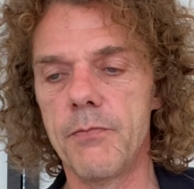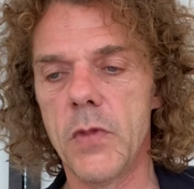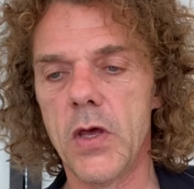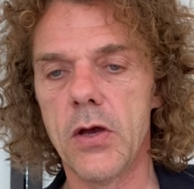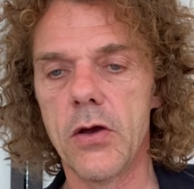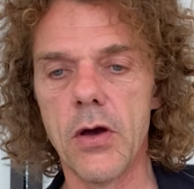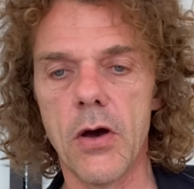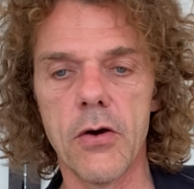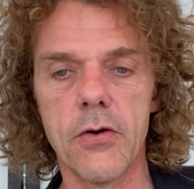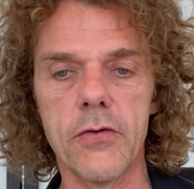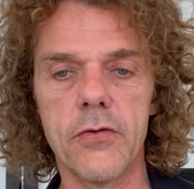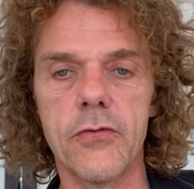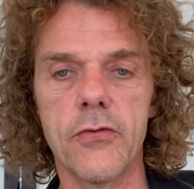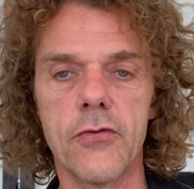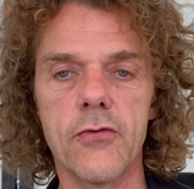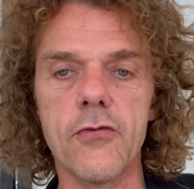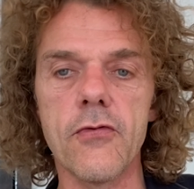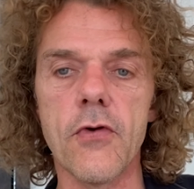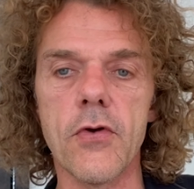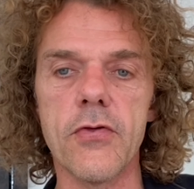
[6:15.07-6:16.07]
Going to
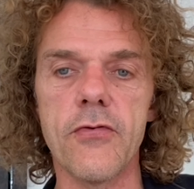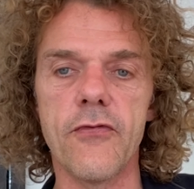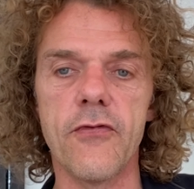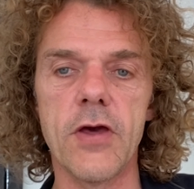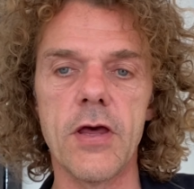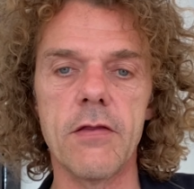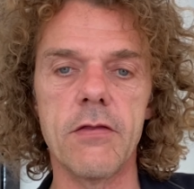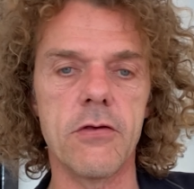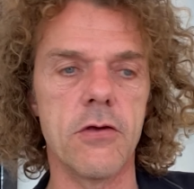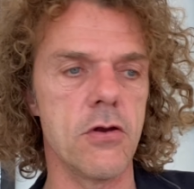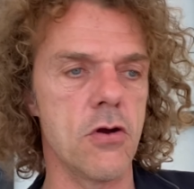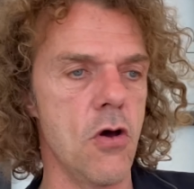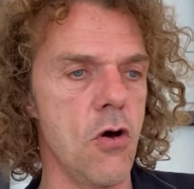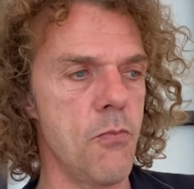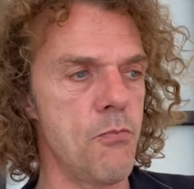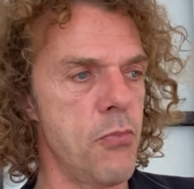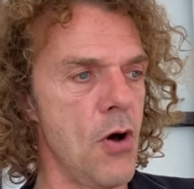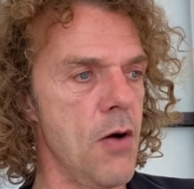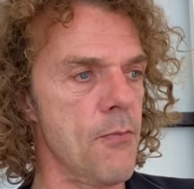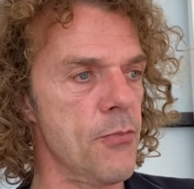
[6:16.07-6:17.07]

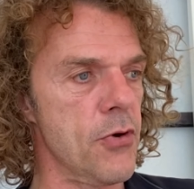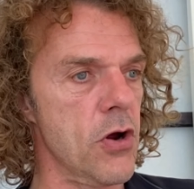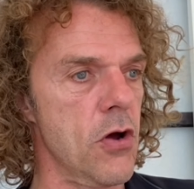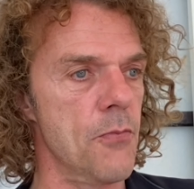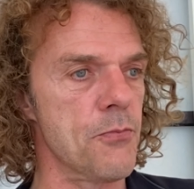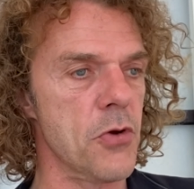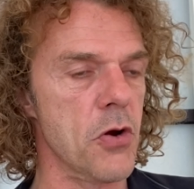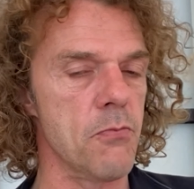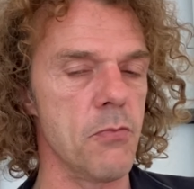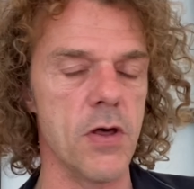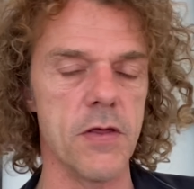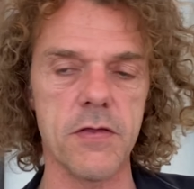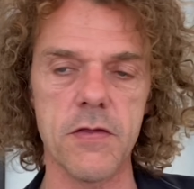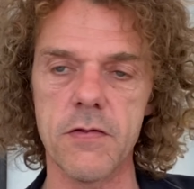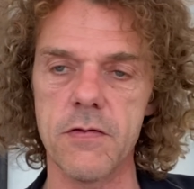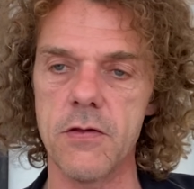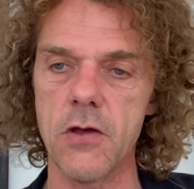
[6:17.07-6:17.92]
CrossFit, pumping up your muscles,